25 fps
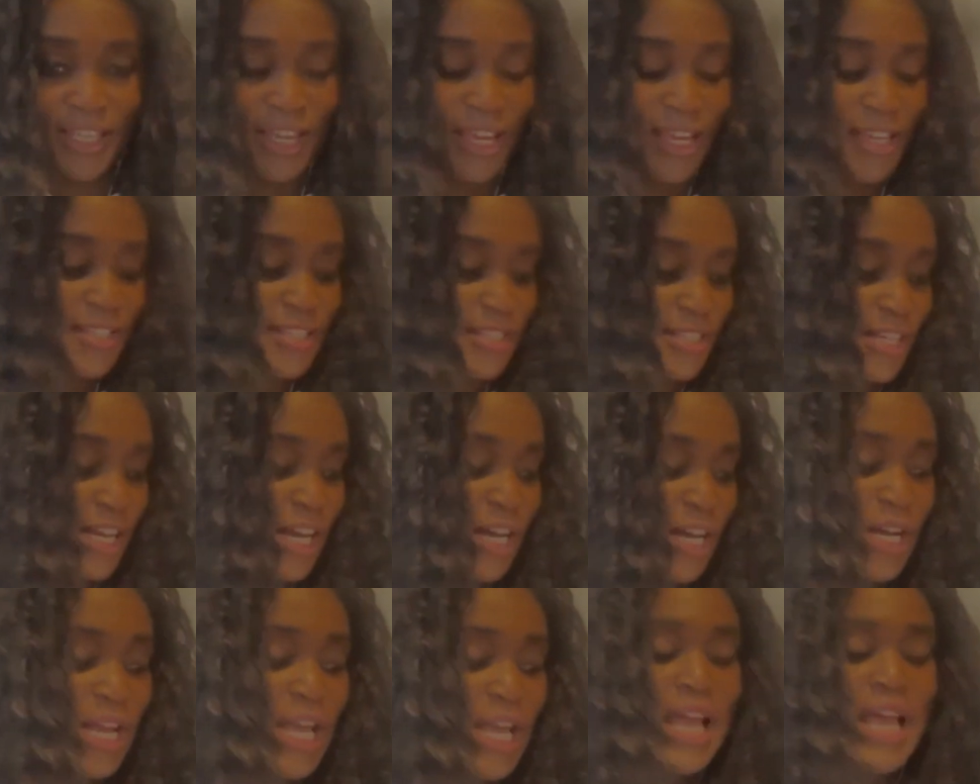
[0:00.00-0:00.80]
case
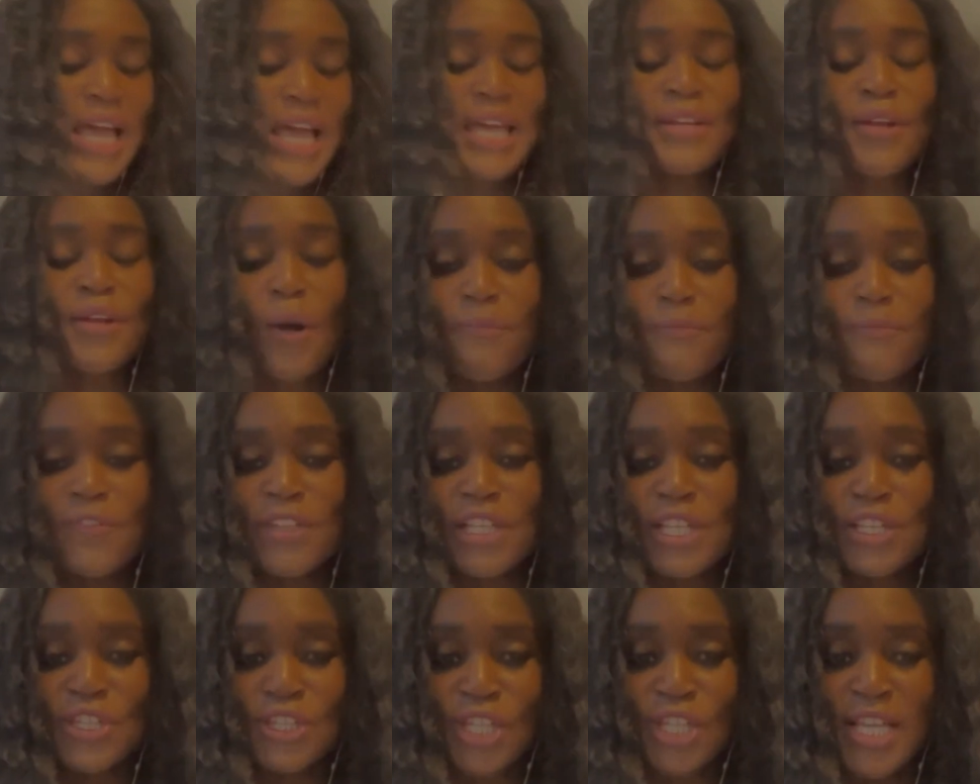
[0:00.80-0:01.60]
now, and
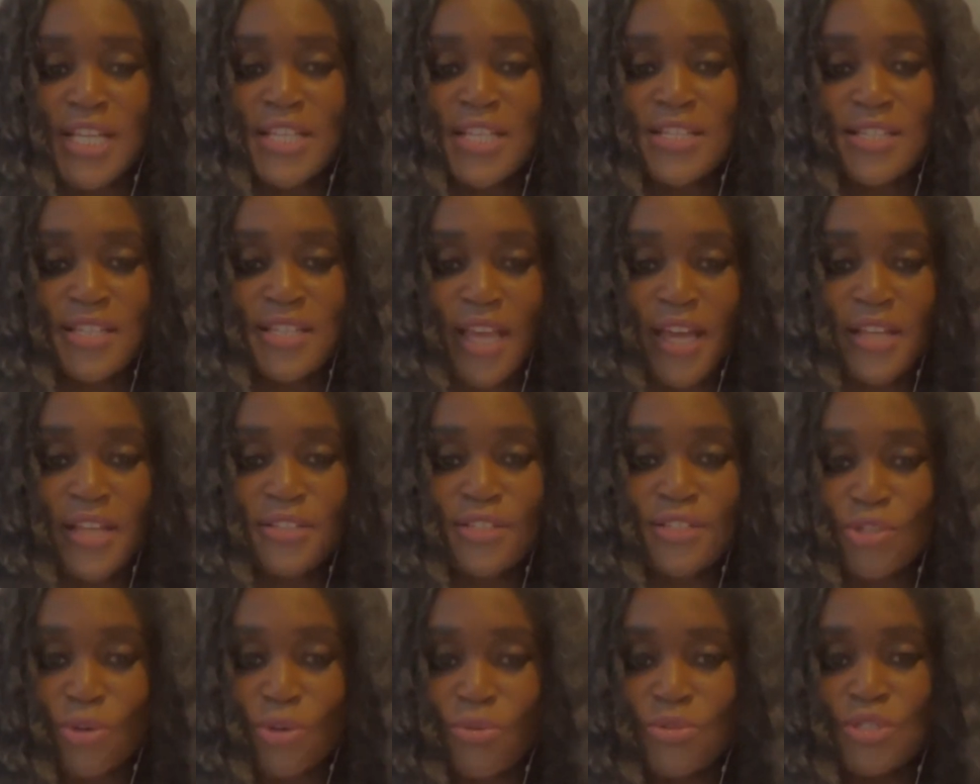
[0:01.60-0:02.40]
hopefully things
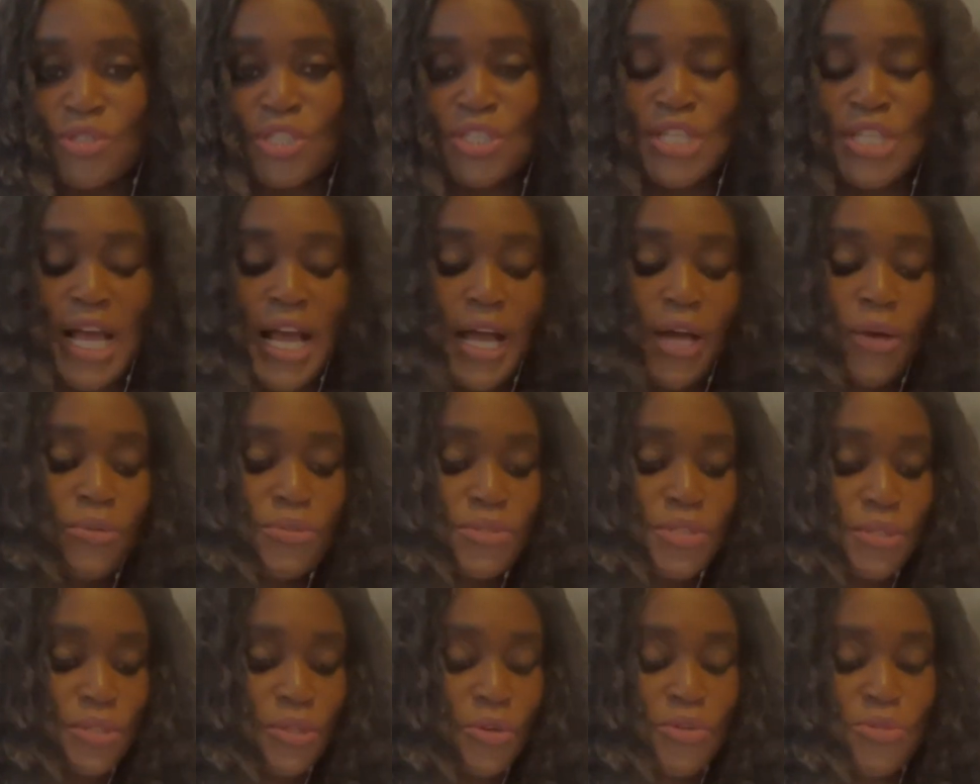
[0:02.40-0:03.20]
get sorted
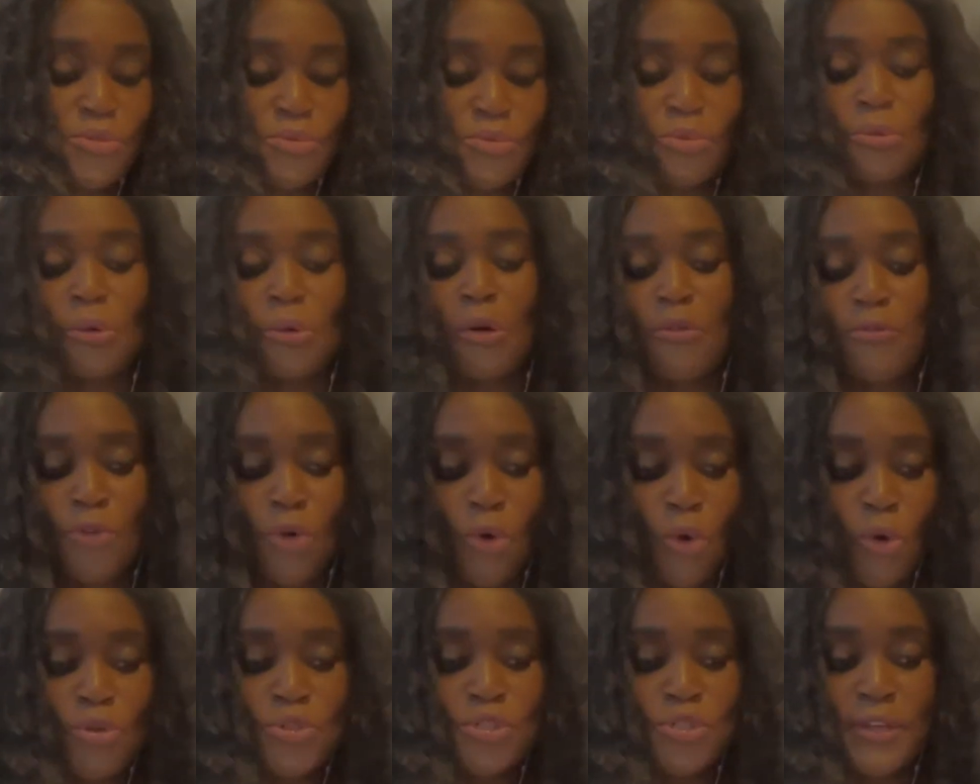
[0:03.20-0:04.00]
out, because of
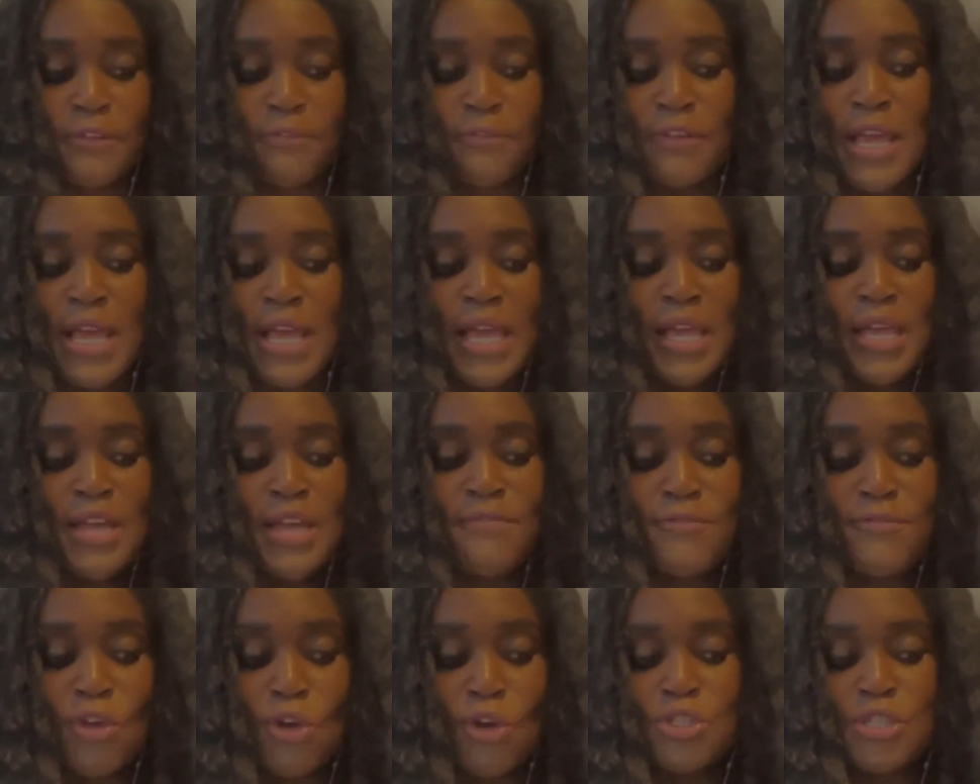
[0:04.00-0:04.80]
course
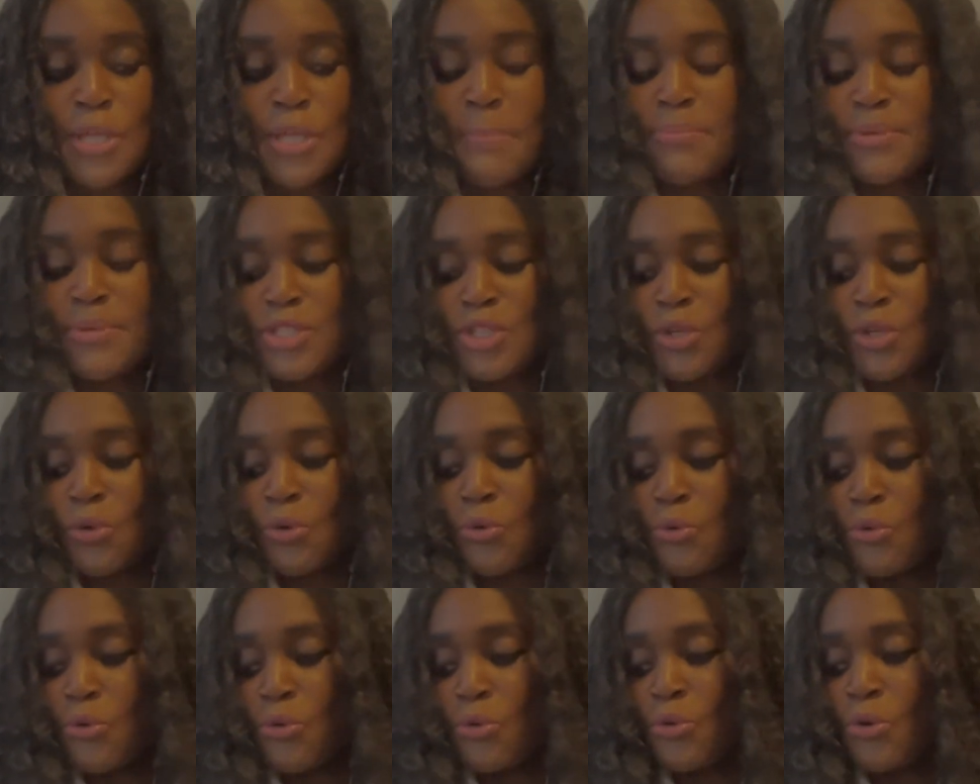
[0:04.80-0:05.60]
if you're
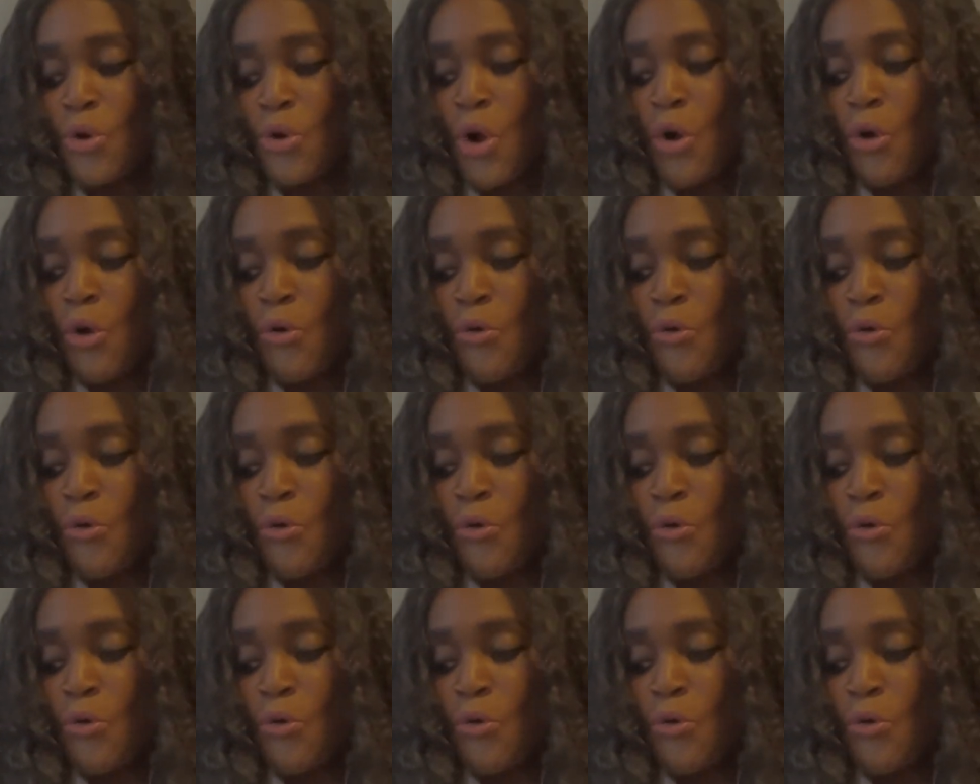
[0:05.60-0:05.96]
somebody who've